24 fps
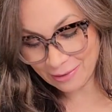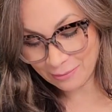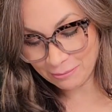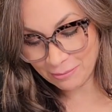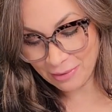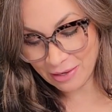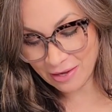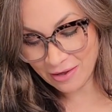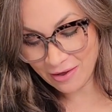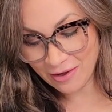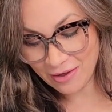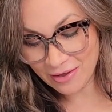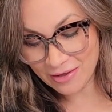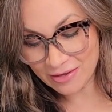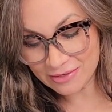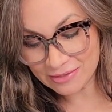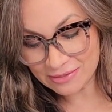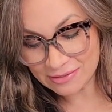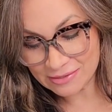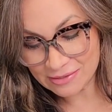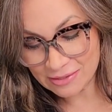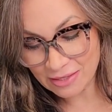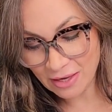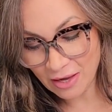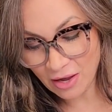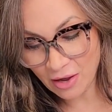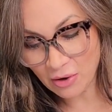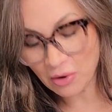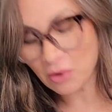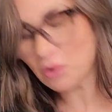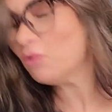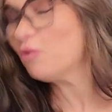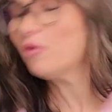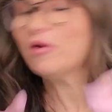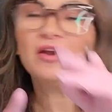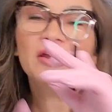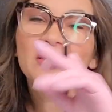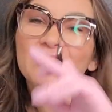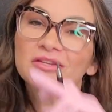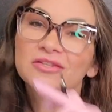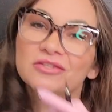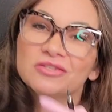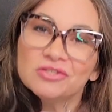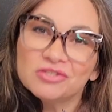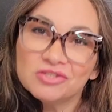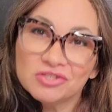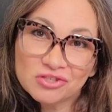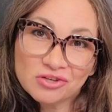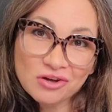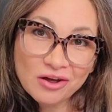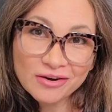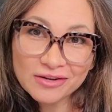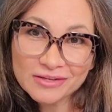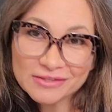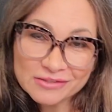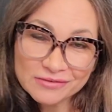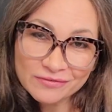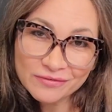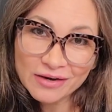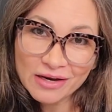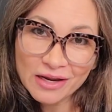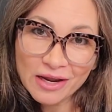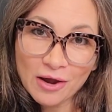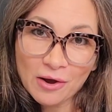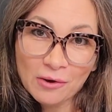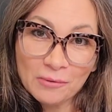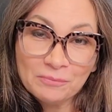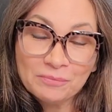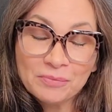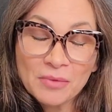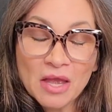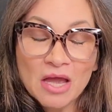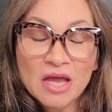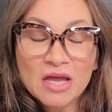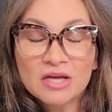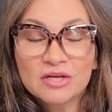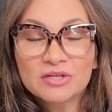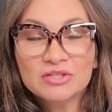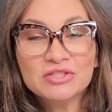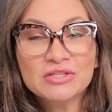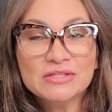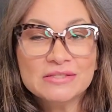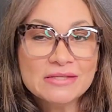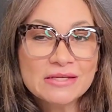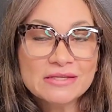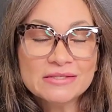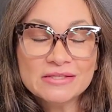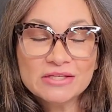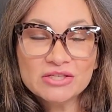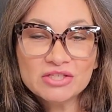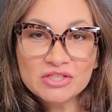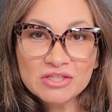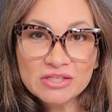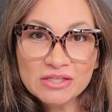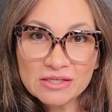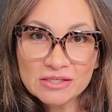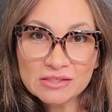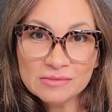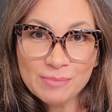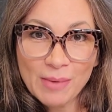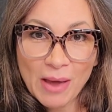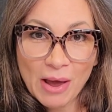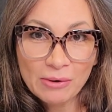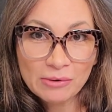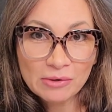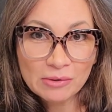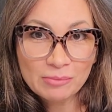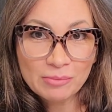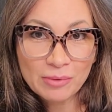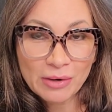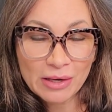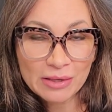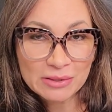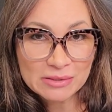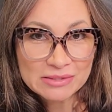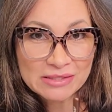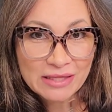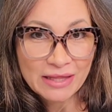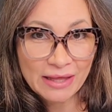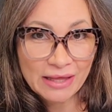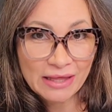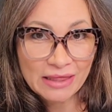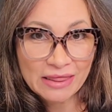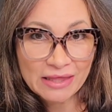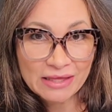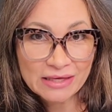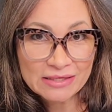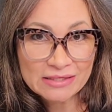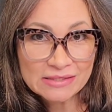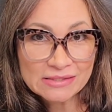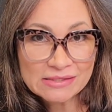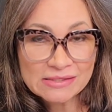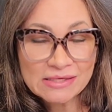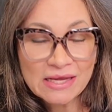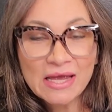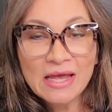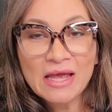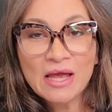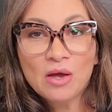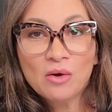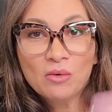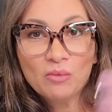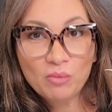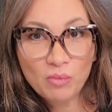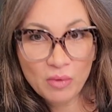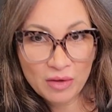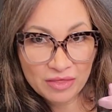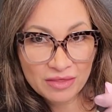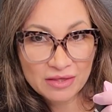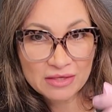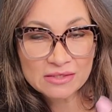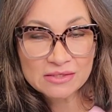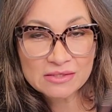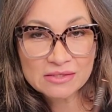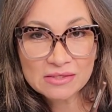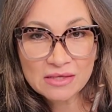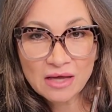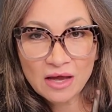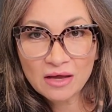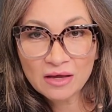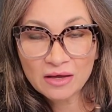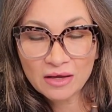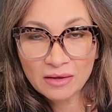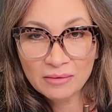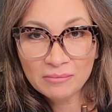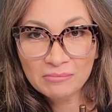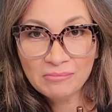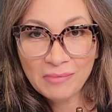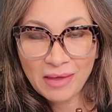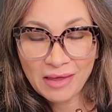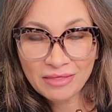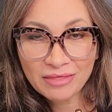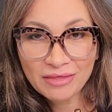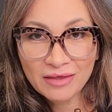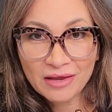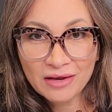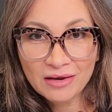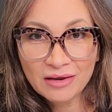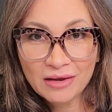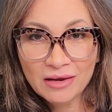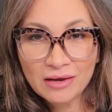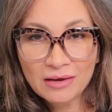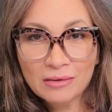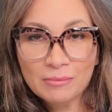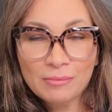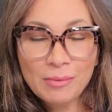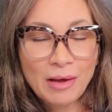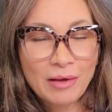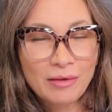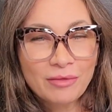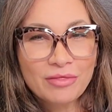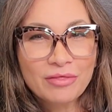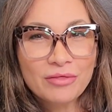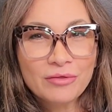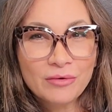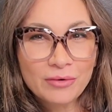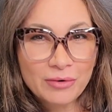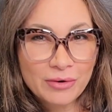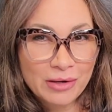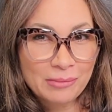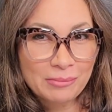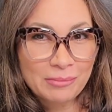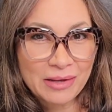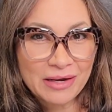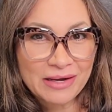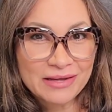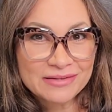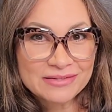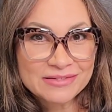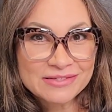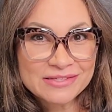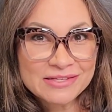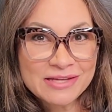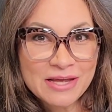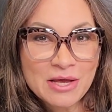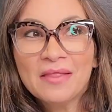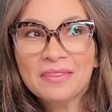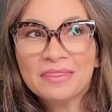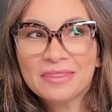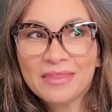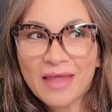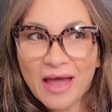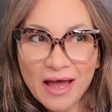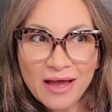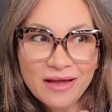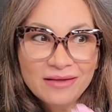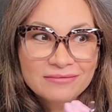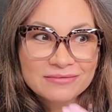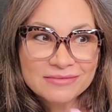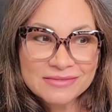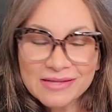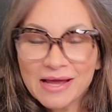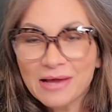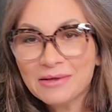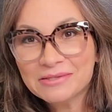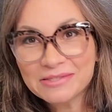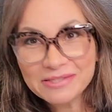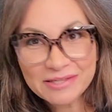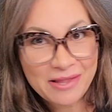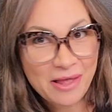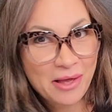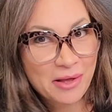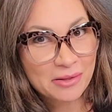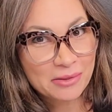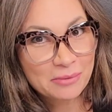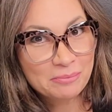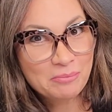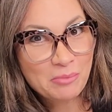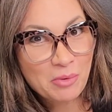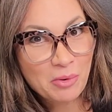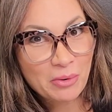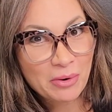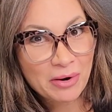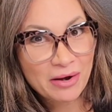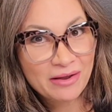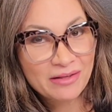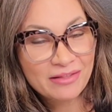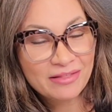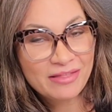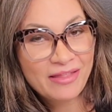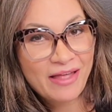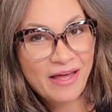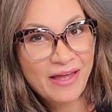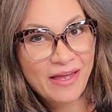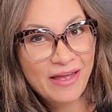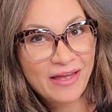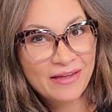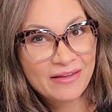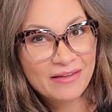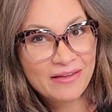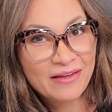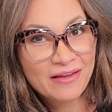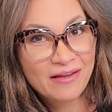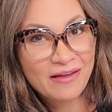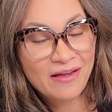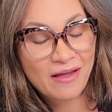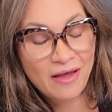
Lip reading: because according to Shauna's video, she says that she does powder brows like this with this method in about 30 minutes. That sounds a lot more like